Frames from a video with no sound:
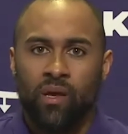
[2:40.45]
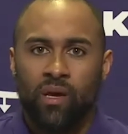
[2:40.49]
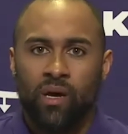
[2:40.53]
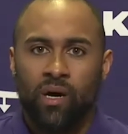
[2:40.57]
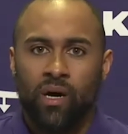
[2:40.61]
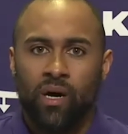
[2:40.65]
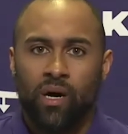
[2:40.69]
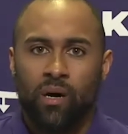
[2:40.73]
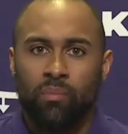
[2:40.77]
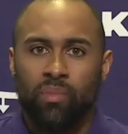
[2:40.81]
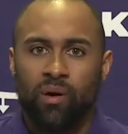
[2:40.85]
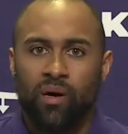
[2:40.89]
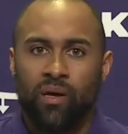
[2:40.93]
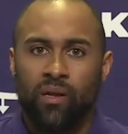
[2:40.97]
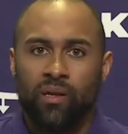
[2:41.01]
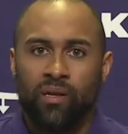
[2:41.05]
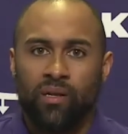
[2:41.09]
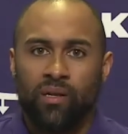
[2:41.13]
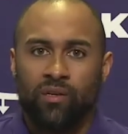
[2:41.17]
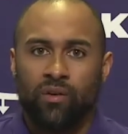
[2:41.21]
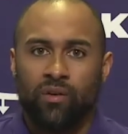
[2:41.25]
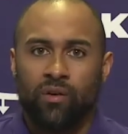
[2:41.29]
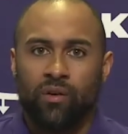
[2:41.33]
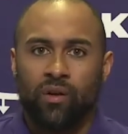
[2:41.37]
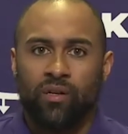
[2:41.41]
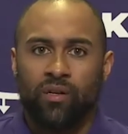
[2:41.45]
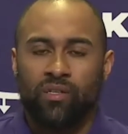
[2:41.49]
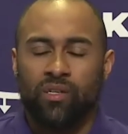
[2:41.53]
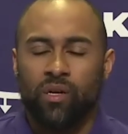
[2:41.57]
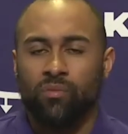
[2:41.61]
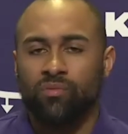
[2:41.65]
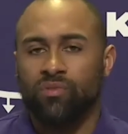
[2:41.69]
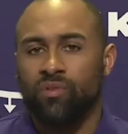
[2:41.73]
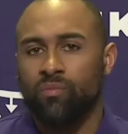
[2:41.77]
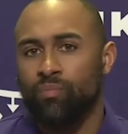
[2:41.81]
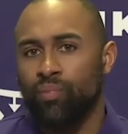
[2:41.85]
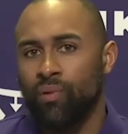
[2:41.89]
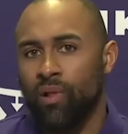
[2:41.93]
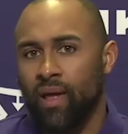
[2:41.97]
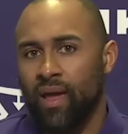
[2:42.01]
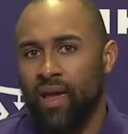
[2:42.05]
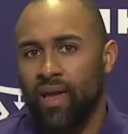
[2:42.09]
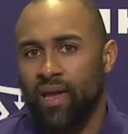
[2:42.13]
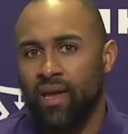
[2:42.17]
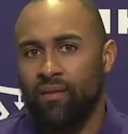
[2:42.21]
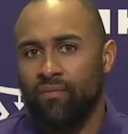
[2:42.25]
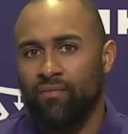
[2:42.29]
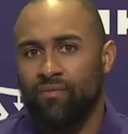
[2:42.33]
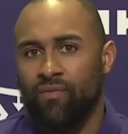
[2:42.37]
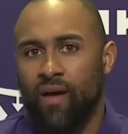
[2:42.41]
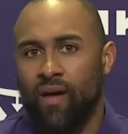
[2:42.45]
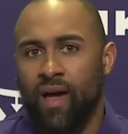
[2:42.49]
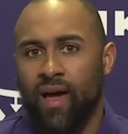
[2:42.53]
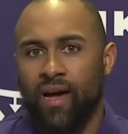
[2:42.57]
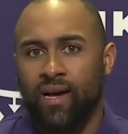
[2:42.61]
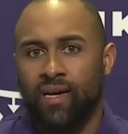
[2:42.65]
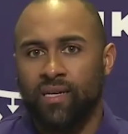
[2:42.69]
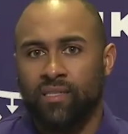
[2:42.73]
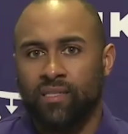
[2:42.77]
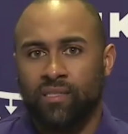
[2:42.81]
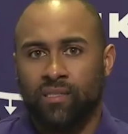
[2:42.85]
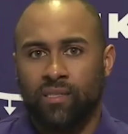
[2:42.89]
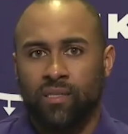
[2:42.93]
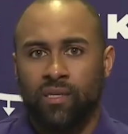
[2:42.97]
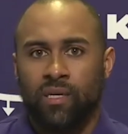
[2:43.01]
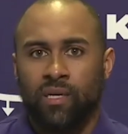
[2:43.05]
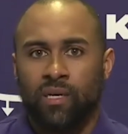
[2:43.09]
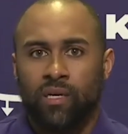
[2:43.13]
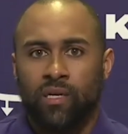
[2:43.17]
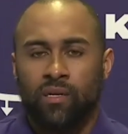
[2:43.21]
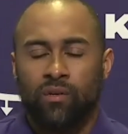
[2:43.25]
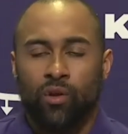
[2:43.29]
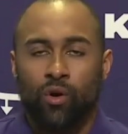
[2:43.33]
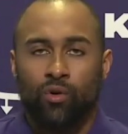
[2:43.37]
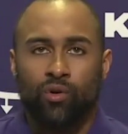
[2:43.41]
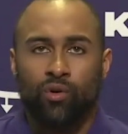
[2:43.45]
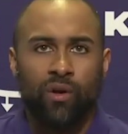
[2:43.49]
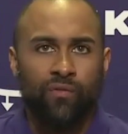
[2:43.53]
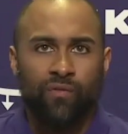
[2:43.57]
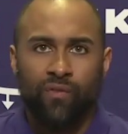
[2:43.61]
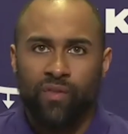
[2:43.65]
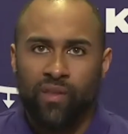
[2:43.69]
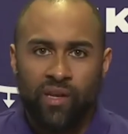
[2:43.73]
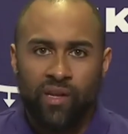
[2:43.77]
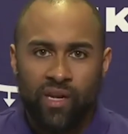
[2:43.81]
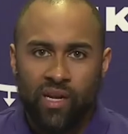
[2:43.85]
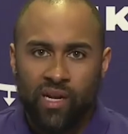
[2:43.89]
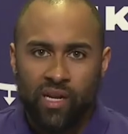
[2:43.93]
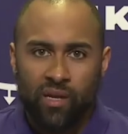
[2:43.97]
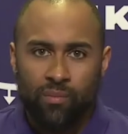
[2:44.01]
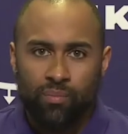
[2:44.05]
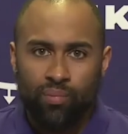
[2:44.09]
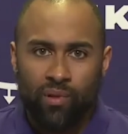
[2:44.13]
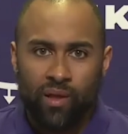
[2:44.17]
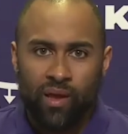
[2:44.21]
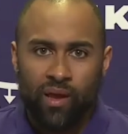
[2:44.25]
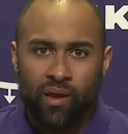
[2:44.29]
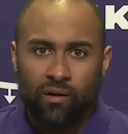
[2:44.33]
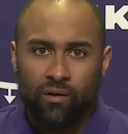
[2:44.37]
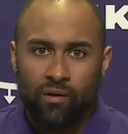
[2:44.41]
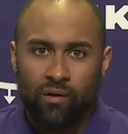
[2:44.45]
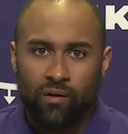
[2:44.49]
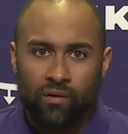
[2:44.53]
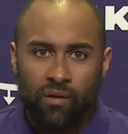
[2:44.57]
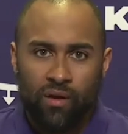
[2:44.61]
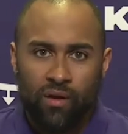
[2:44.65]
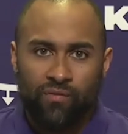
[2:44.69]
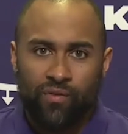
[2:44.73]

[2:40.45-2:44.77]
Uh, but in, ter- in terms of playing fast, no different than any player.